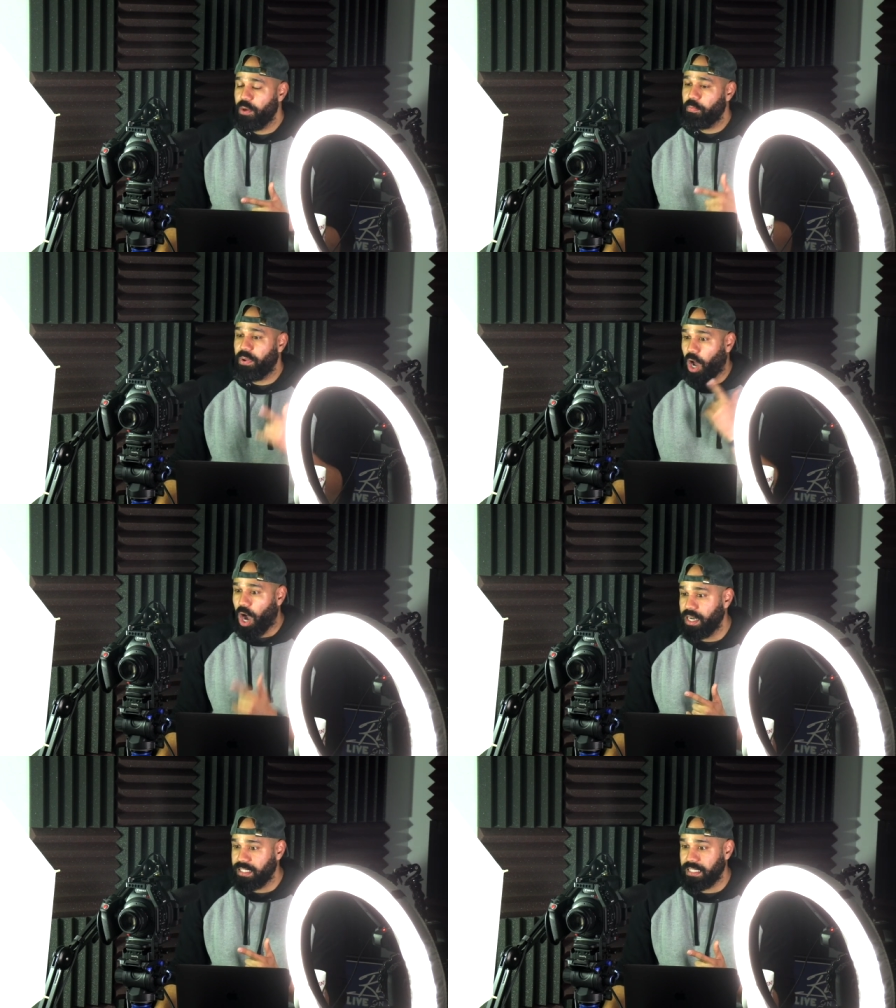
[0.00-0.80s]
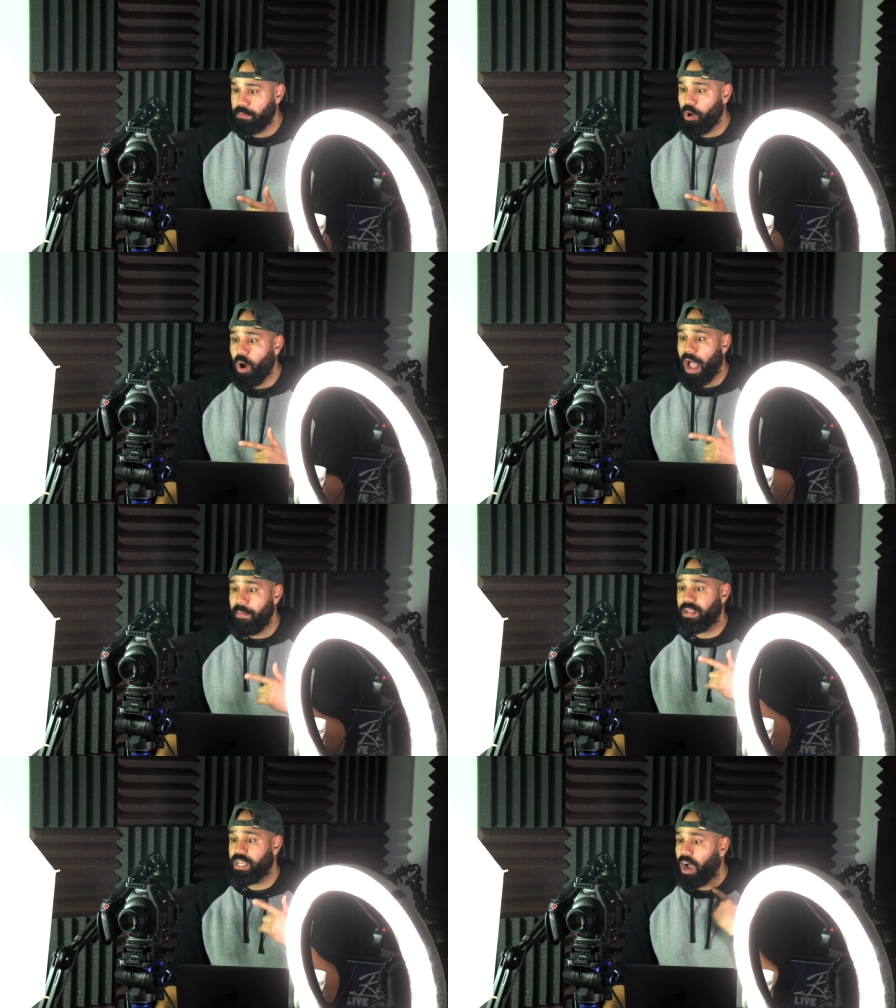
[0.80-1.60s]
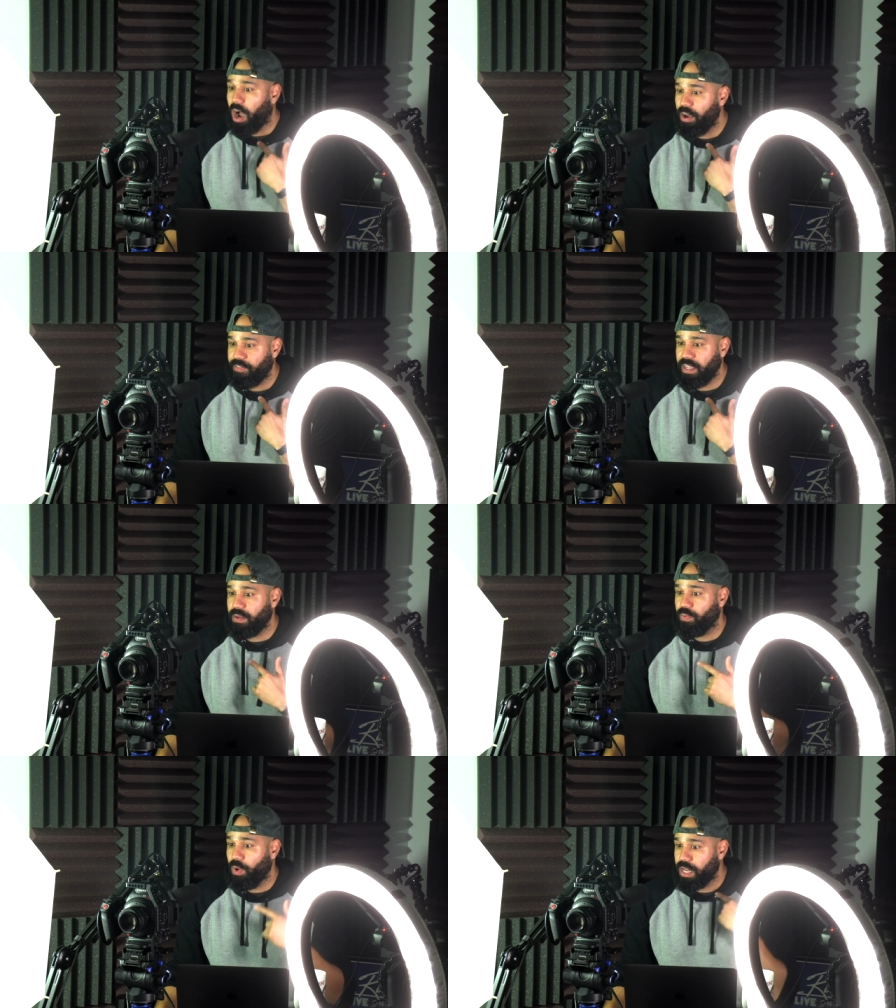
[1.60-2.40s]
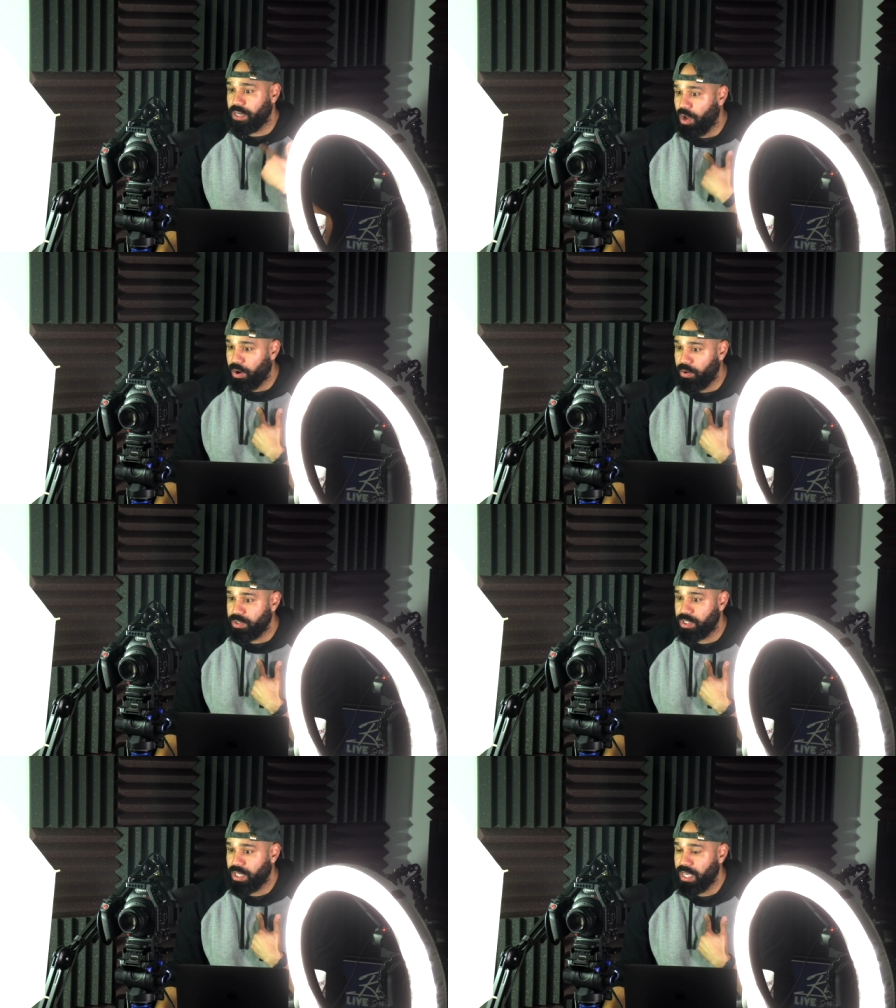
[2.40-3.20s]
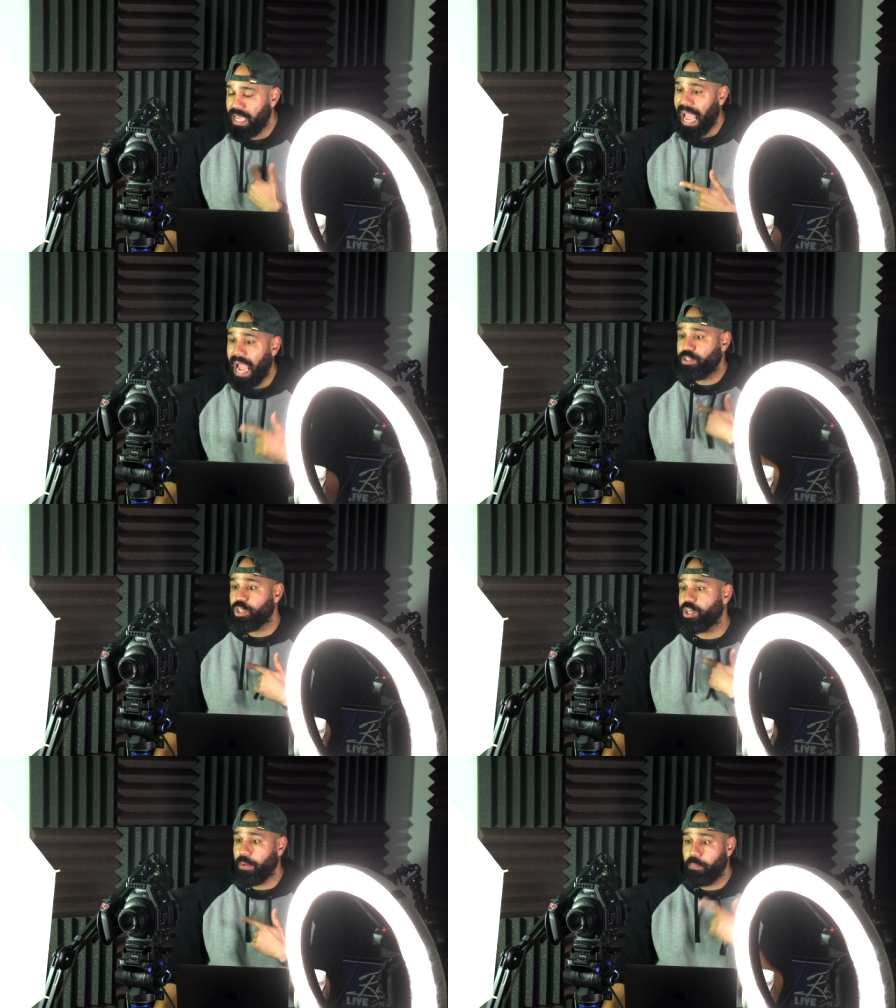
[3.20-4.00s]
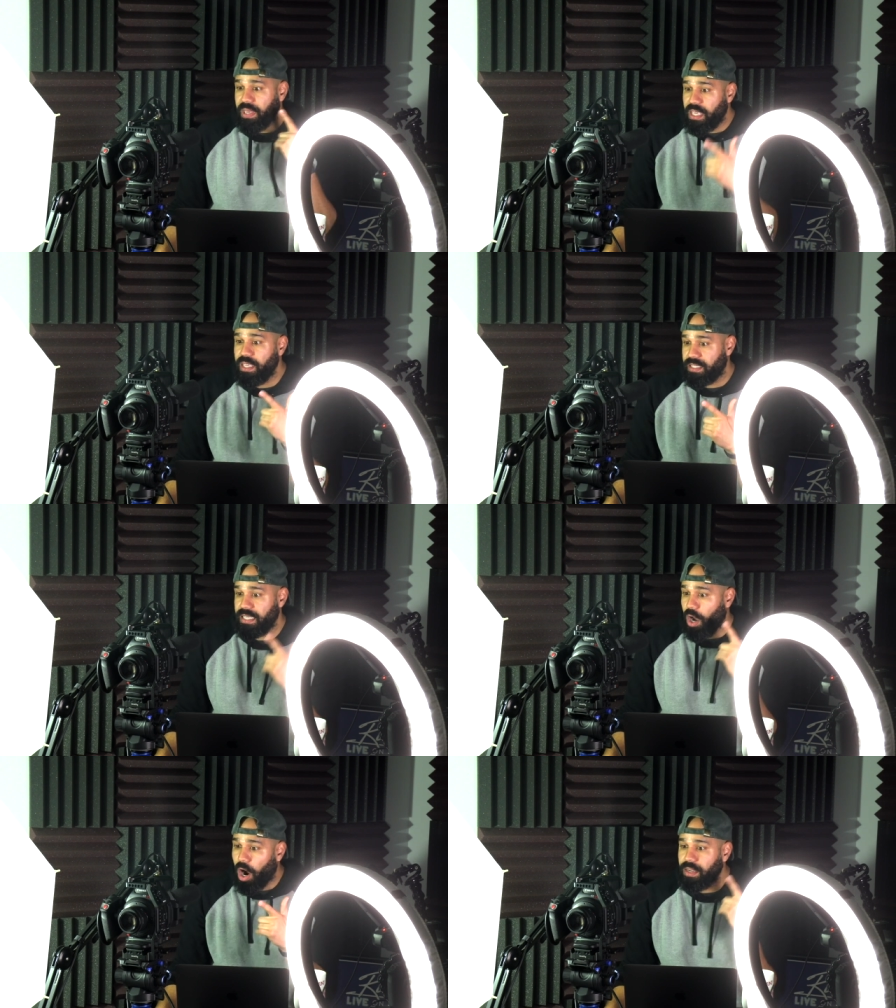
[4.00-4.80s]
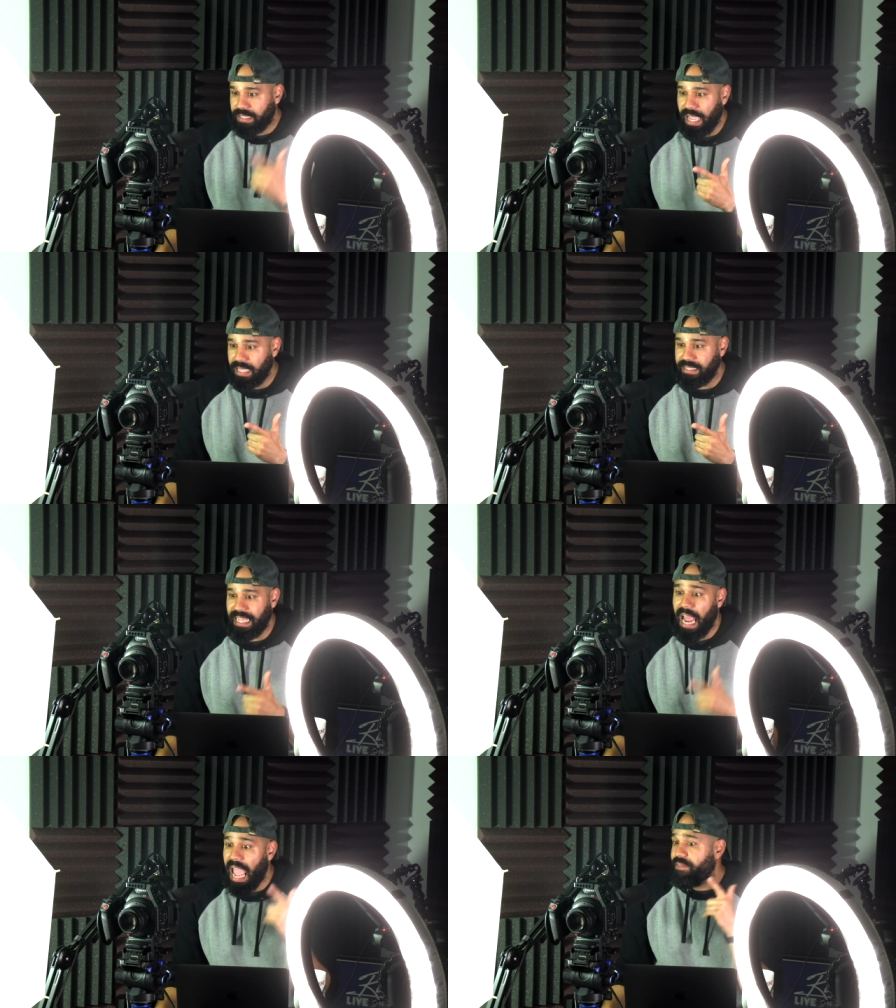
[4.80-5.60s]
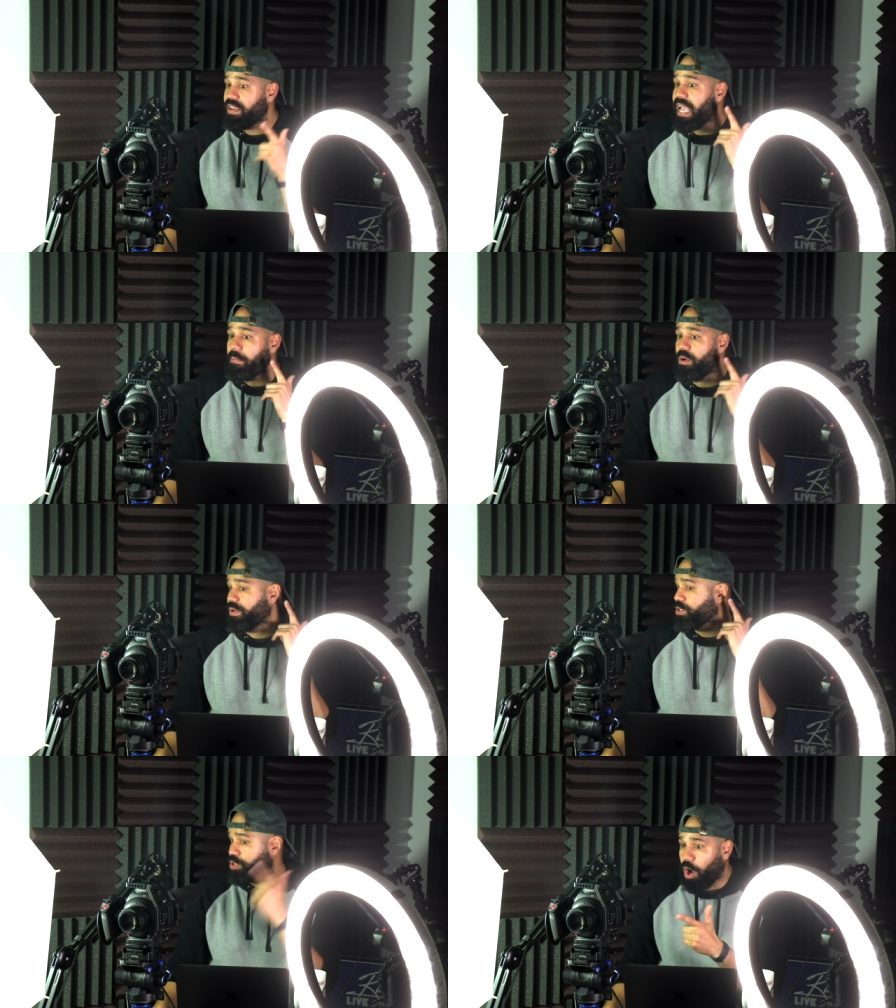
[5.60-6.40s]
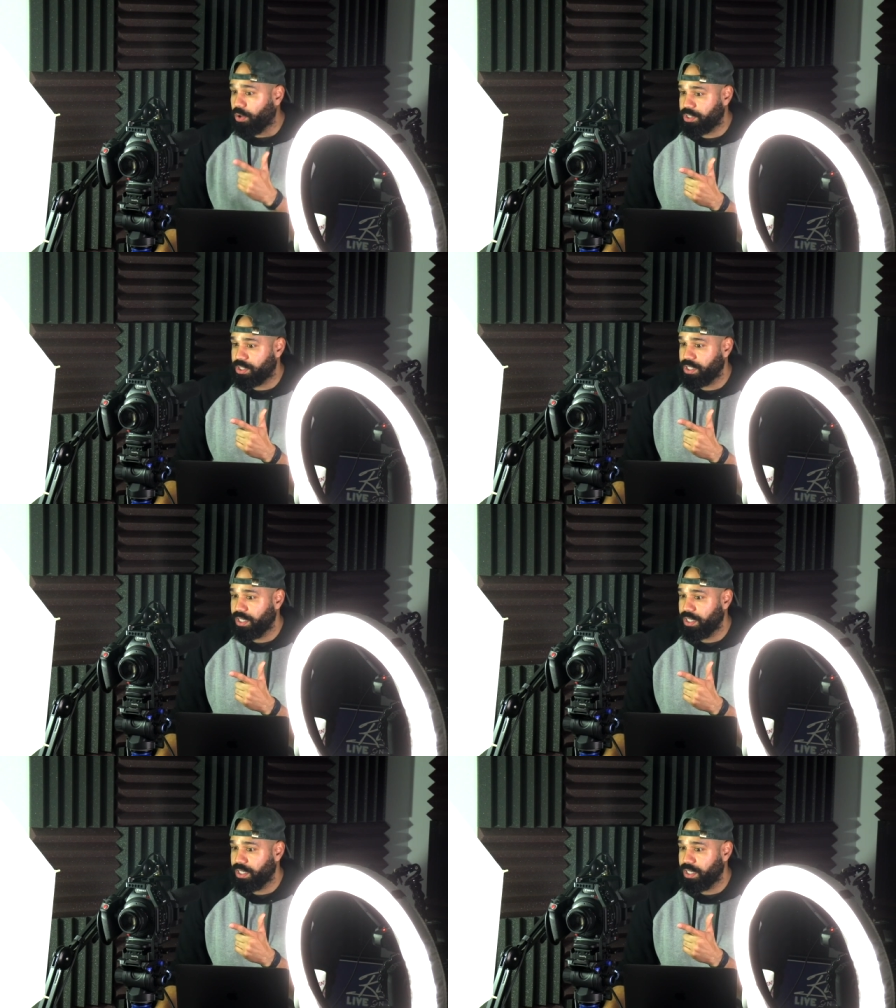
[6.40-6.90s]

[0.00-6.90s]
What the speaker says: But honestly, bro, I've been coughing, runny nose. I took a PCR test, and I haven't got my results.